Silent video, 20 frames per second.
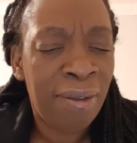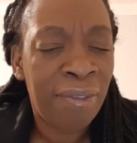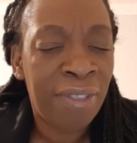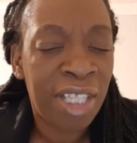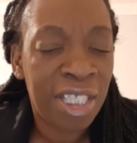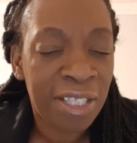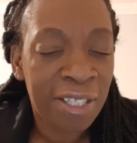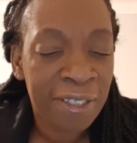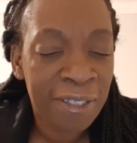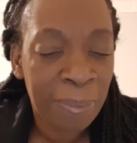
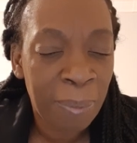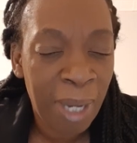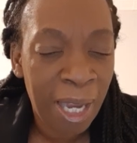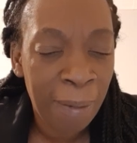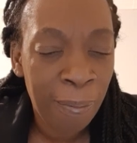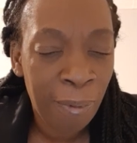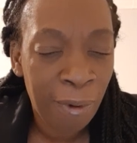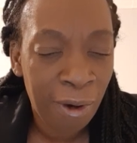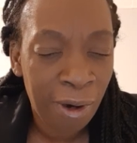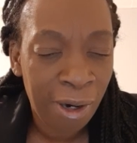This is
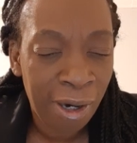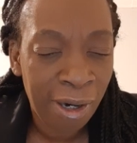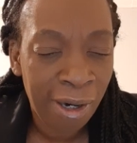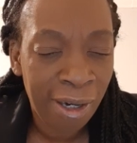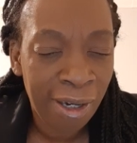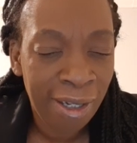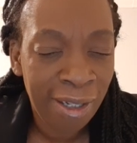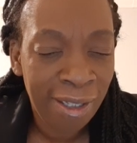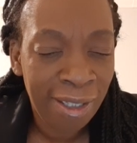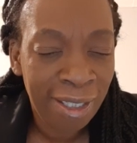my
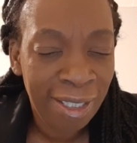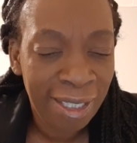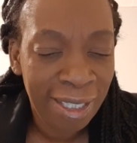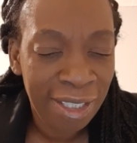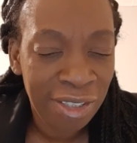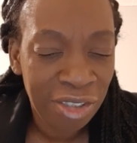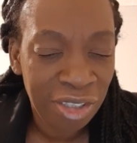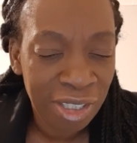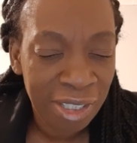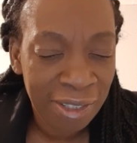prayer
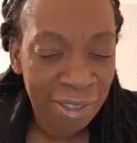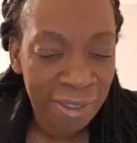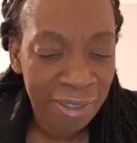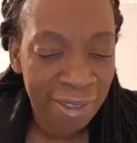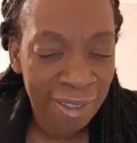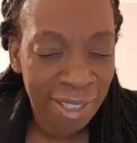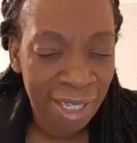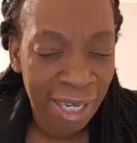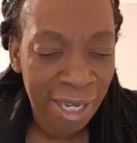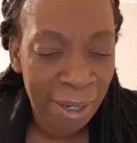in
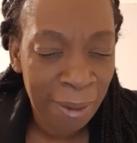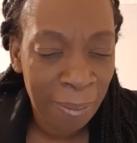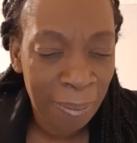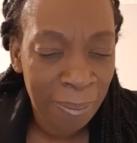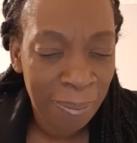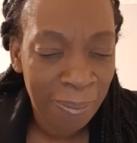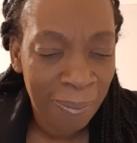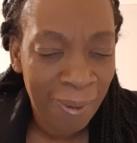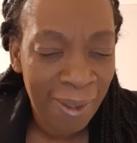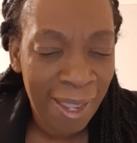Jesus'
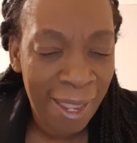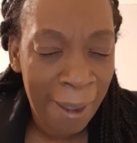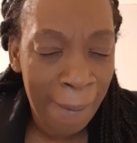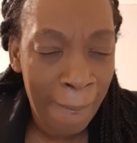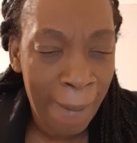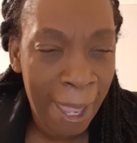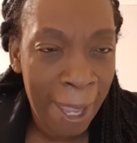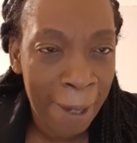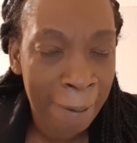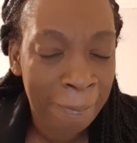name.
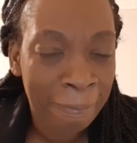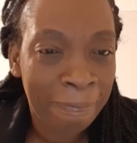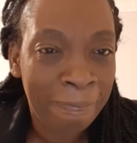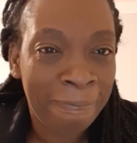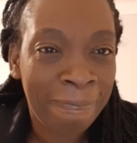Amen.